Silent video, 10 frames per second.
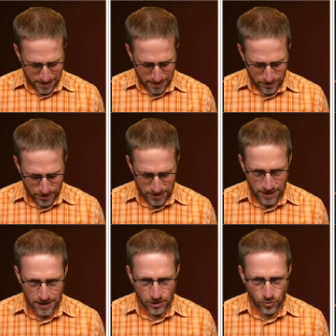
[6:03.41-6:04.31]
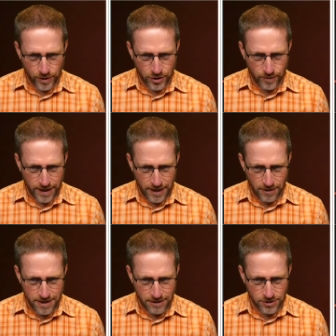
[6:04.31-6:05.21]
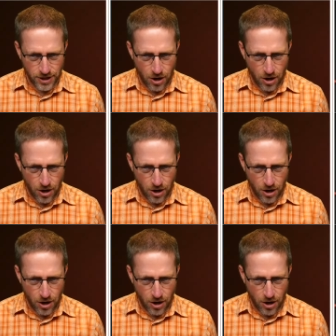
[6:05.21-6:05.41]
You can see that little window right here, and there's the